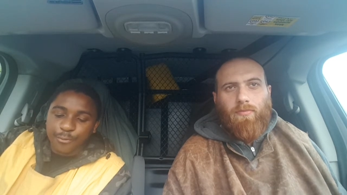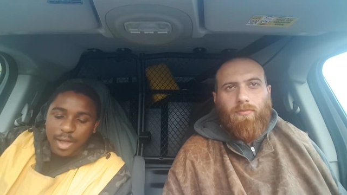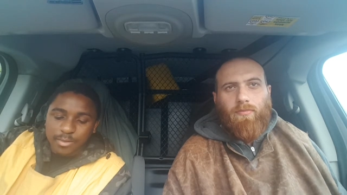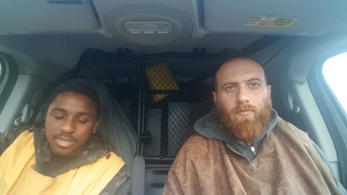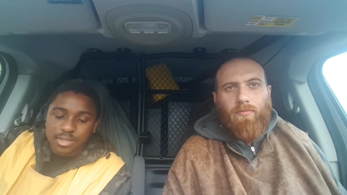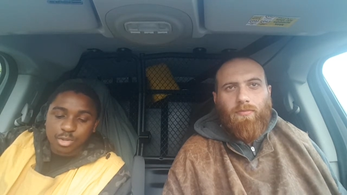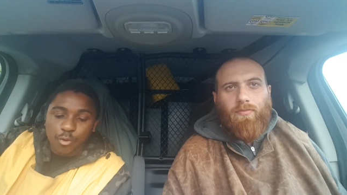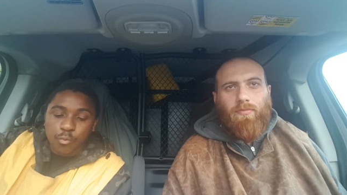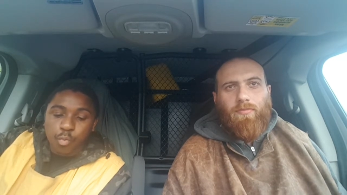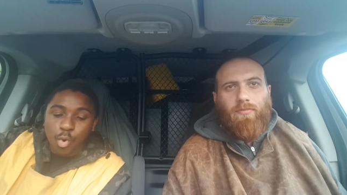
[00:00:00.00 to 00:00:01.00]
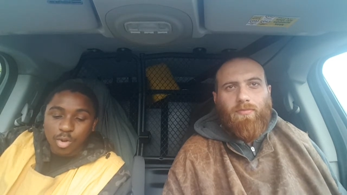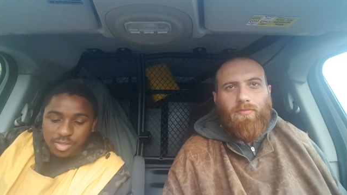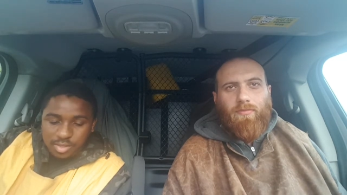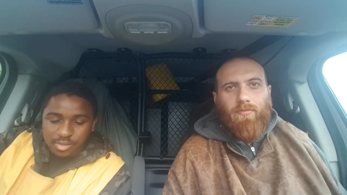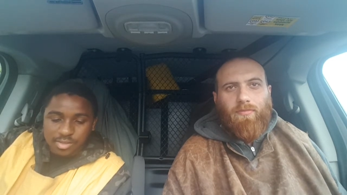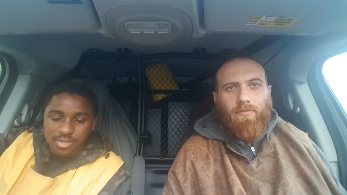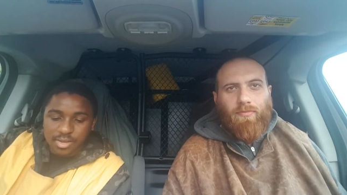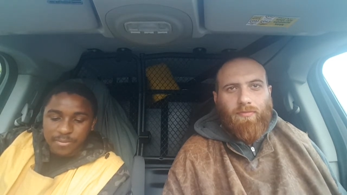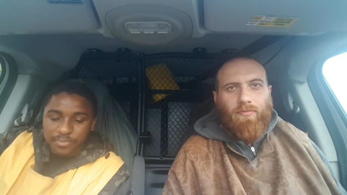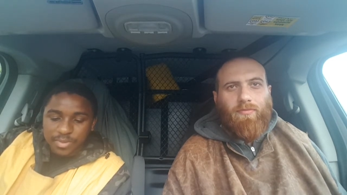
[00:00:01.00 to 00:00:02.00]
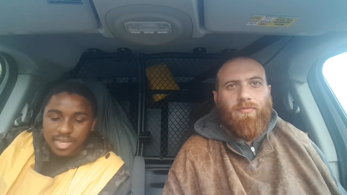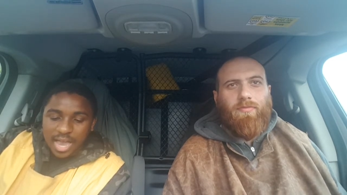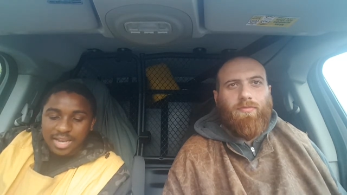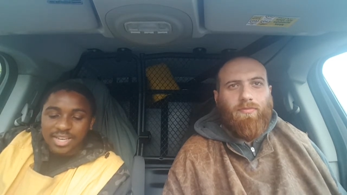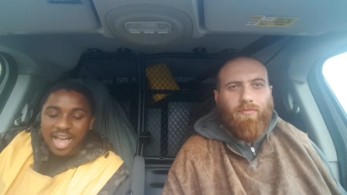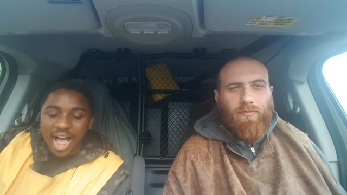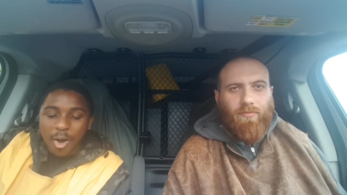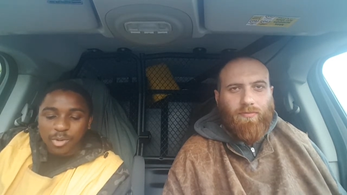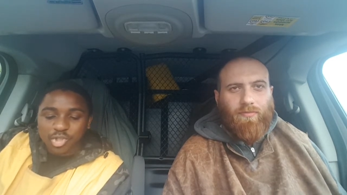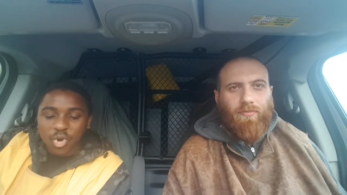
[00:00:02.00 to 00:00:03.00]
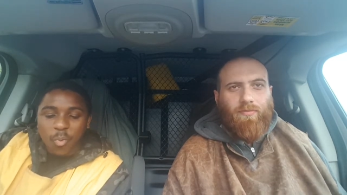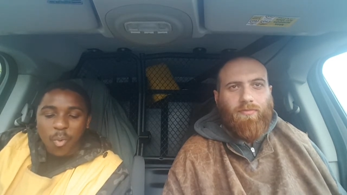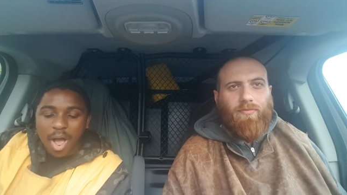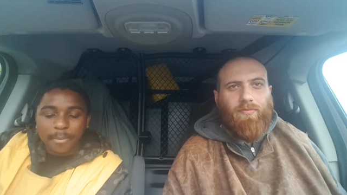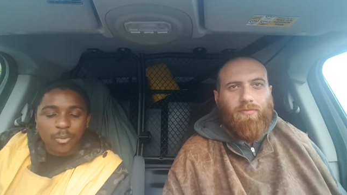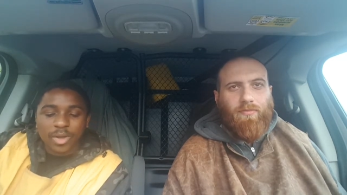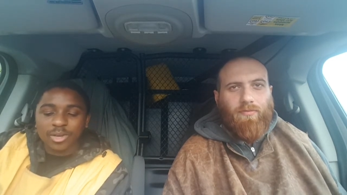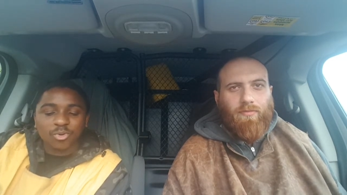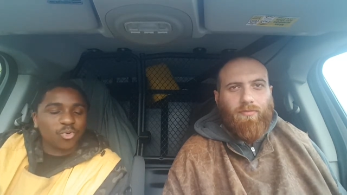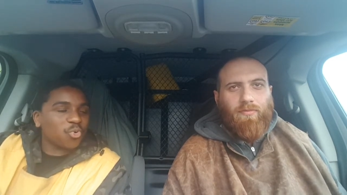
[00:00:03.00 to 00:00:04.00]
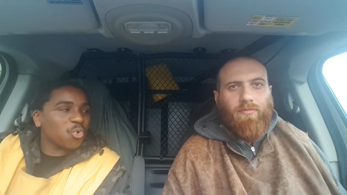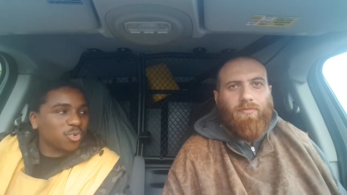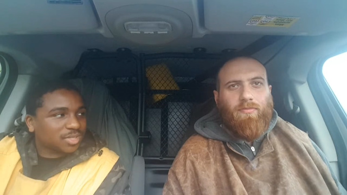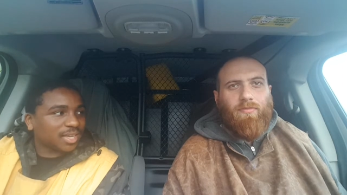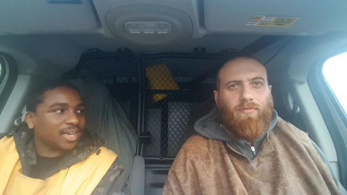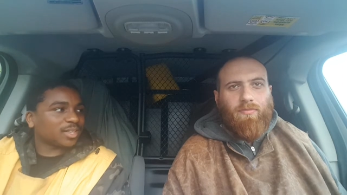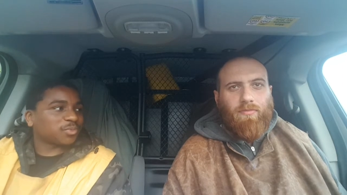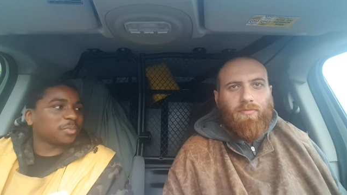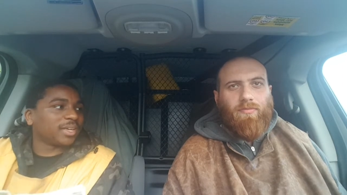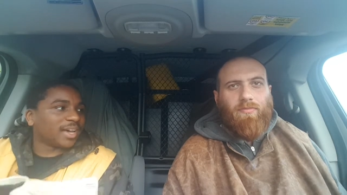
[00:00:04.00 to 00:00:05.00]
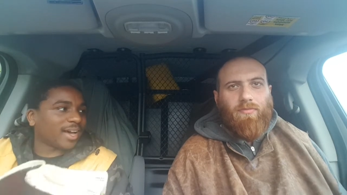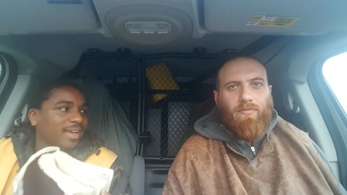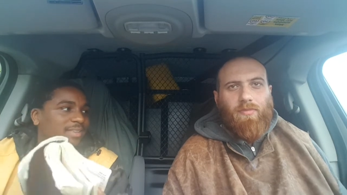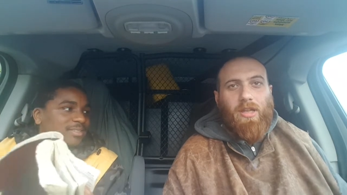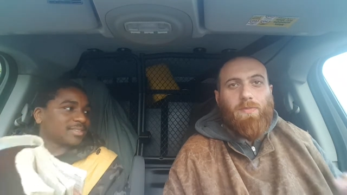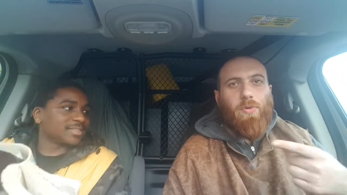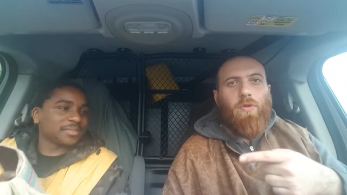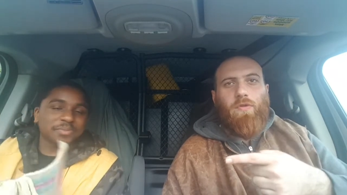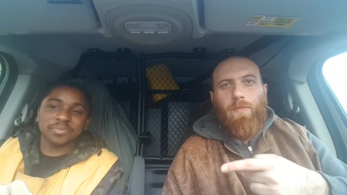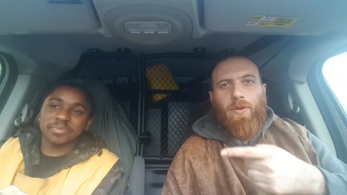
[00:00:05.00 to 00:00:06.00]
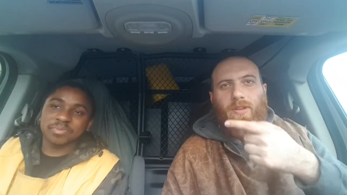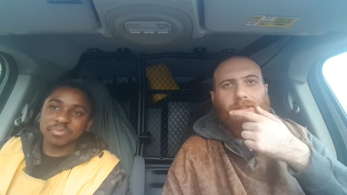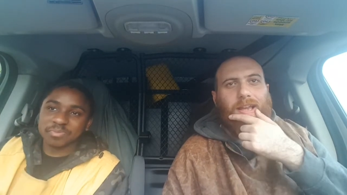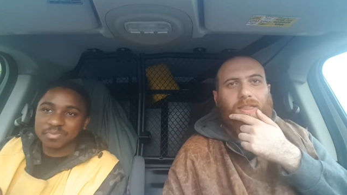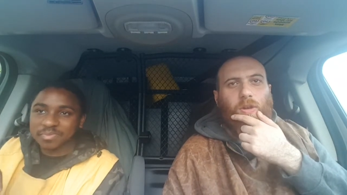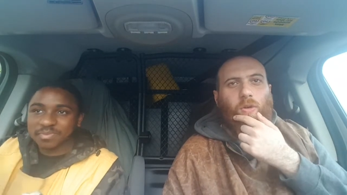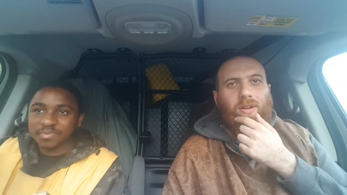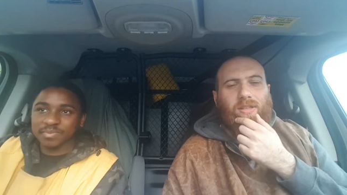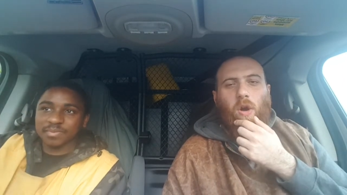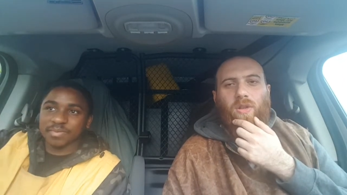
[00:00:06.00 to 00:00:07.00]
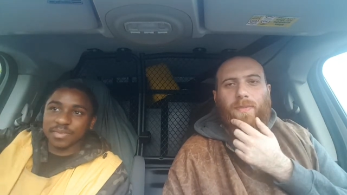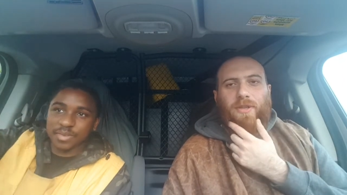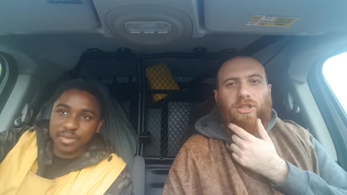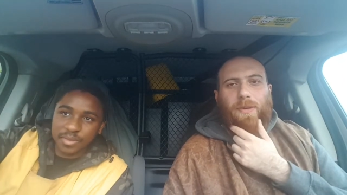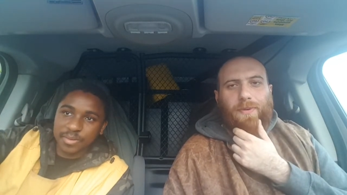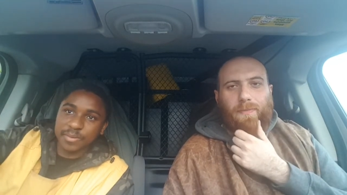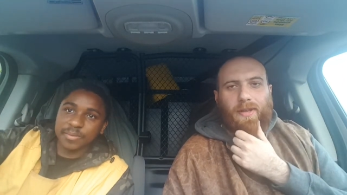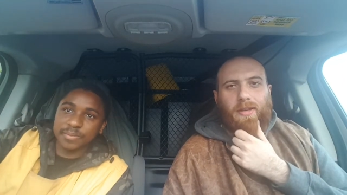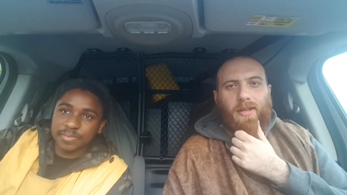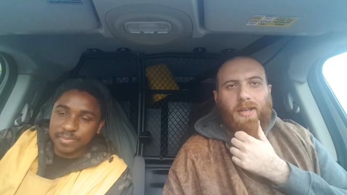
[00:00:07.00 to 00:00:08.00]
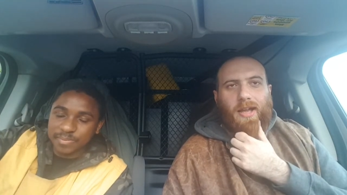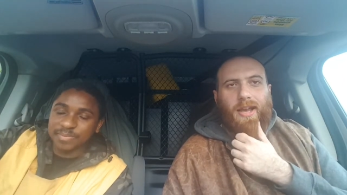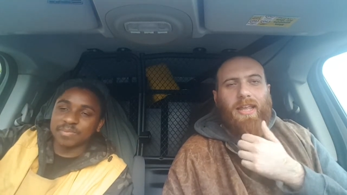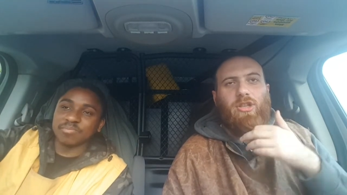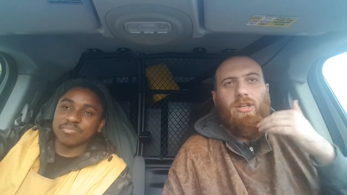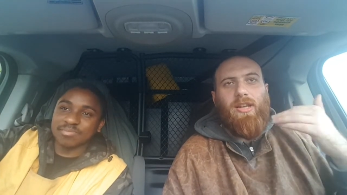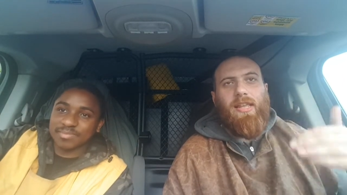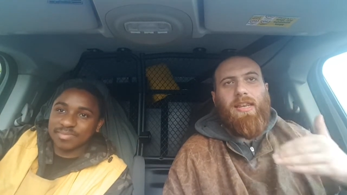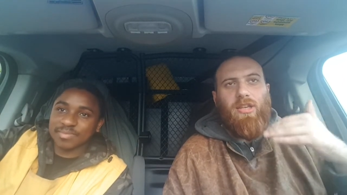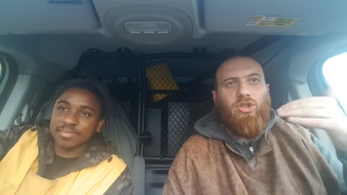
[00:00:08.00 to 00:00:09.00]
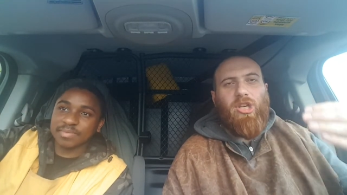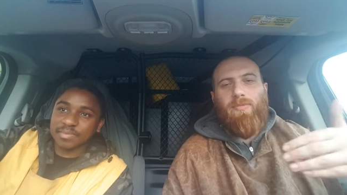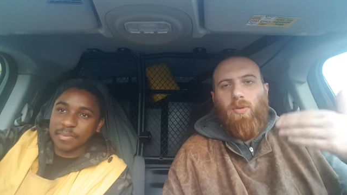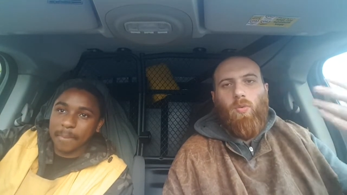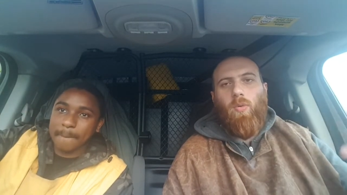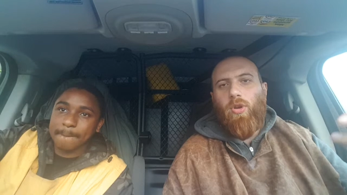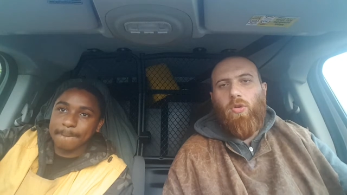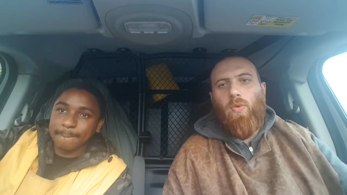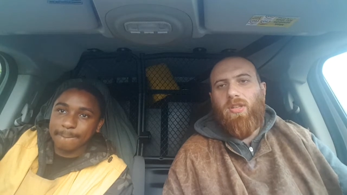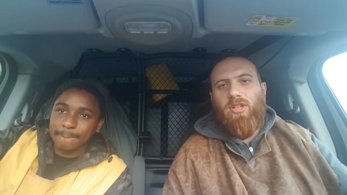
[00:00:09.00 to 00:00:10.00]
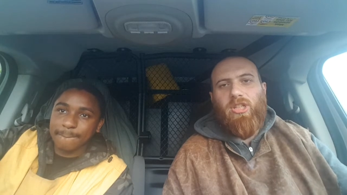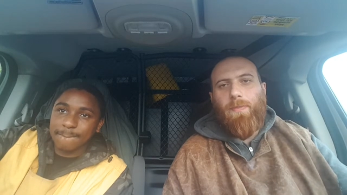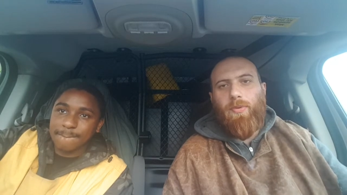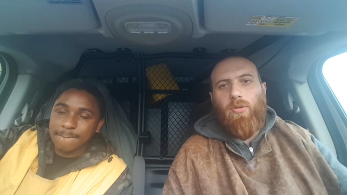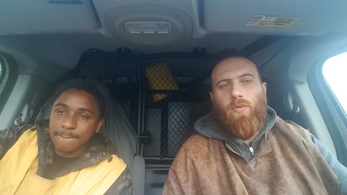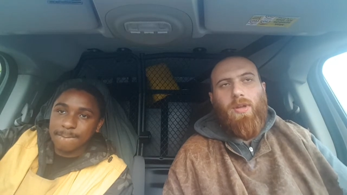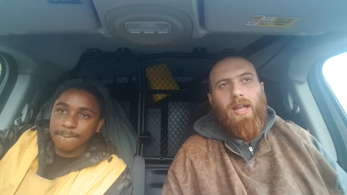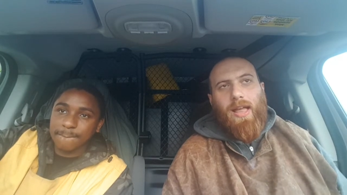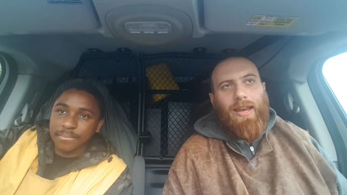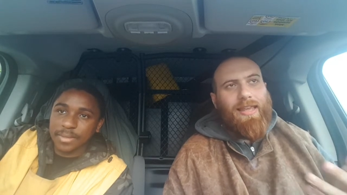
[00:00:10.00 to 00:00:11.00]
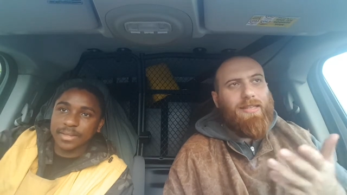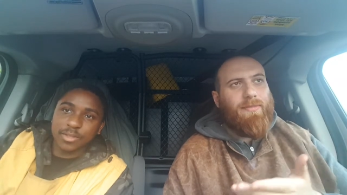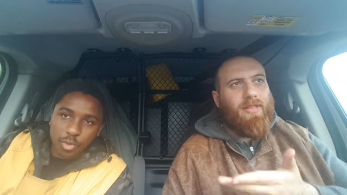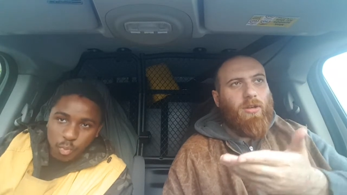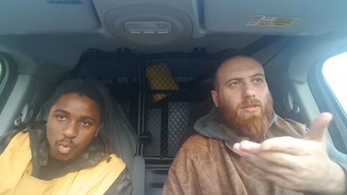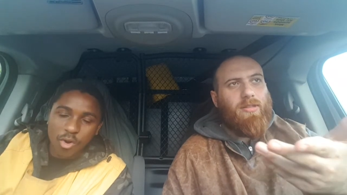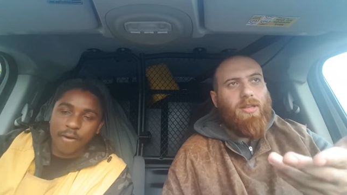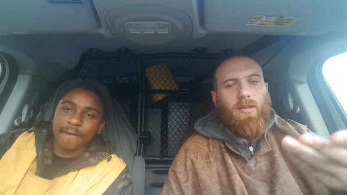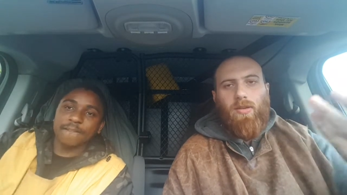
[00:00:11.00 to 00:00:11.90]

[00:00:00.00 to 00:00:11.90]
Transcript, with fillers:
Speaker 1: fountains of waters. Mm. And Yahweh shall wipe away all tears from their eyes. That's beautiful
Speaker 2: because hey, the Lord is the ultimate shepherd, man. Mm. And he's gonna lead these sheep to what? What, do you, what does a shepherd do? He leads them to, to water.